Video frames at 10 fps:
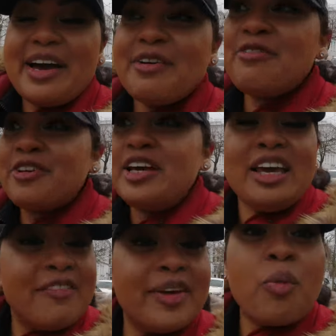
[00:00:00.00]
life,
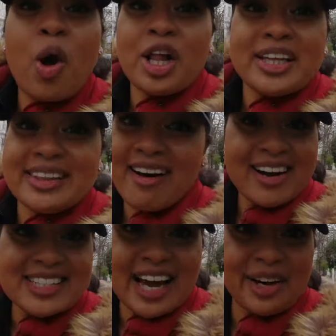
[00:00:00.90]
even while in
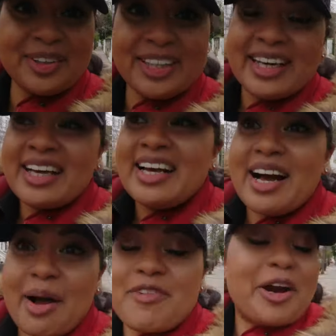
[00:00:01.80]
lockdown.
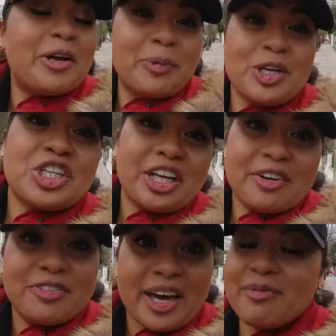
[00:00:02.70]
I'm very
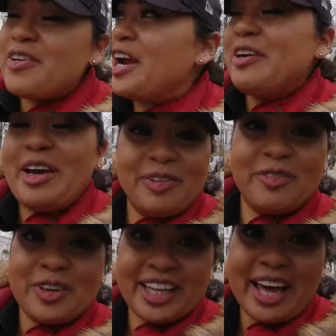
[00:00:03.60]
appreciative and I'm very
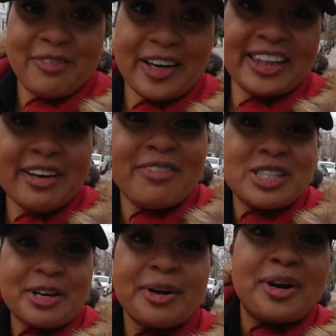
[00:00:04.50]
grateful for the life I live.
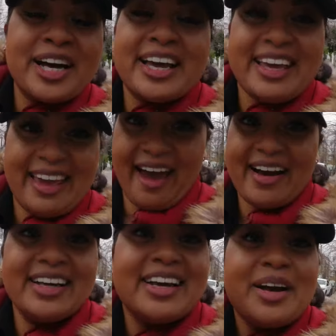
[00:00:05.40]
So
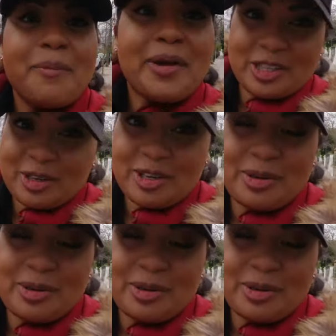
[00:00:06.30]
yeah, make sure